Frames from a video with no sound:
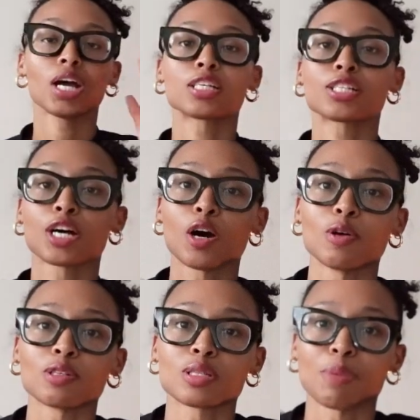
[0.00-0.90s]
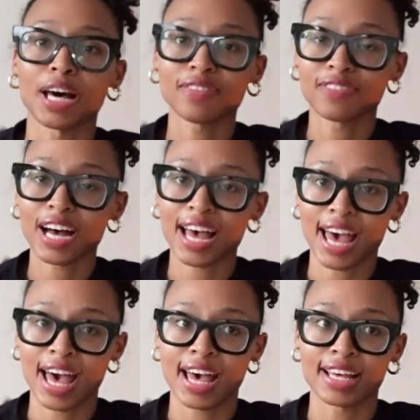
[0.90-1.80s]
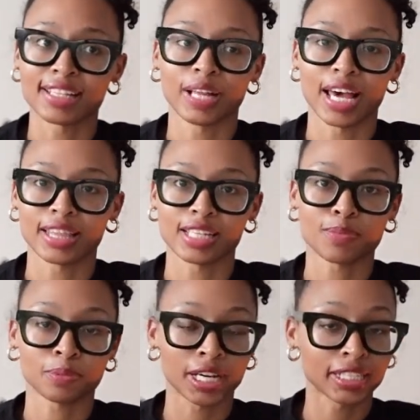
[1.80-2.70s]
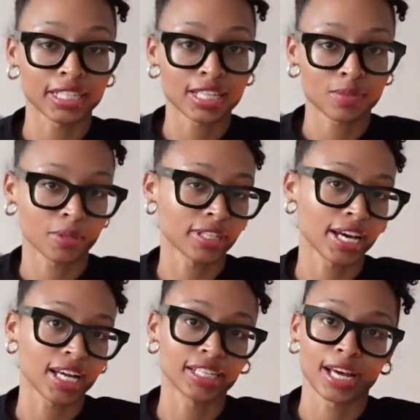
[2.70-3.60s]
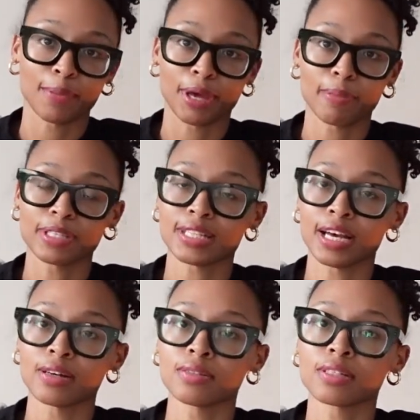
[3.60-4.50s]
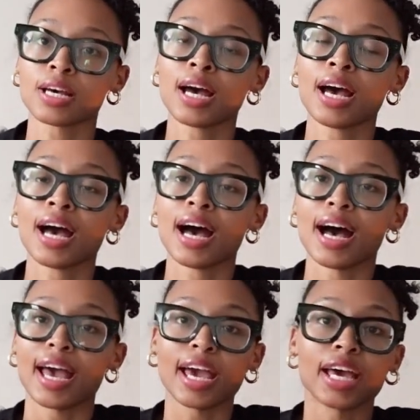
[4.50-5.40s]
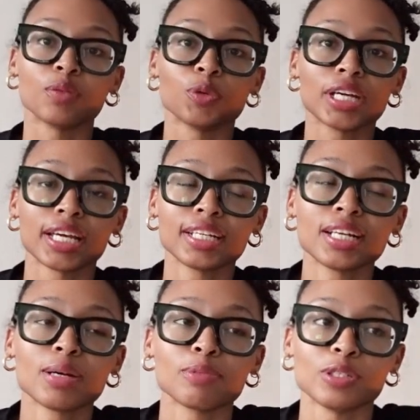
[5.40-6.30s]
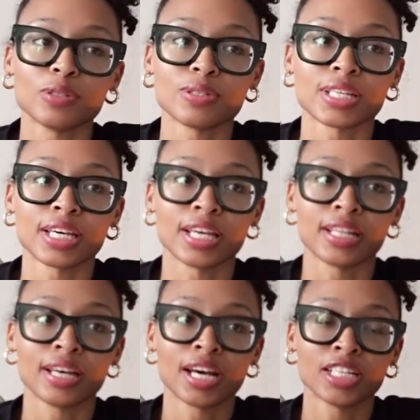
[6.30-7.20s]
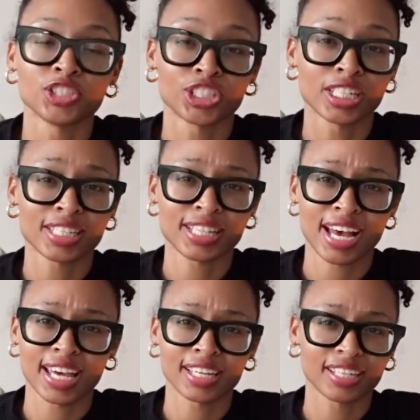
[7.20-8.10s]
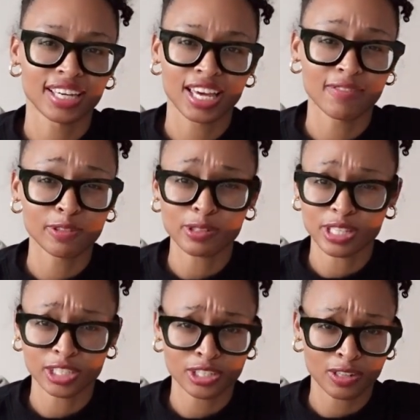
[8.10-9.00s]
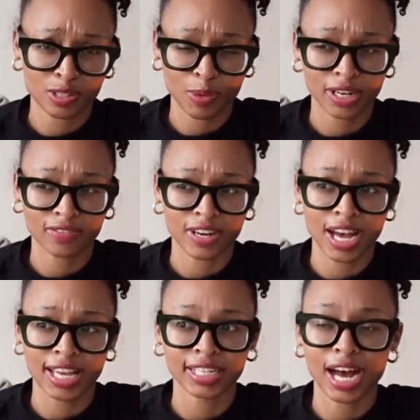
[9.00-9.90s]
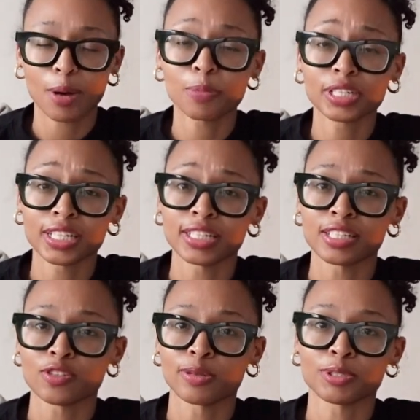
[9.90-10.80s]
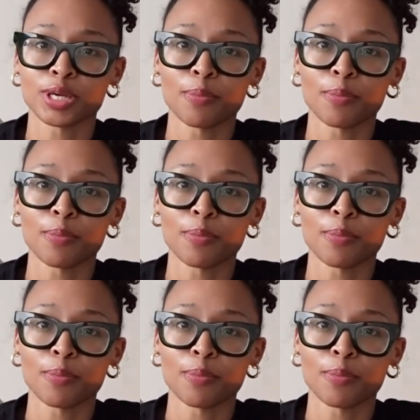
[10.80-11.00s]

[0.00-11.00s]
So Spotify has like this playlist with like a lot of baby sounds, And we ended up using just like, if you search it on Spotify, and I'll put it in the description,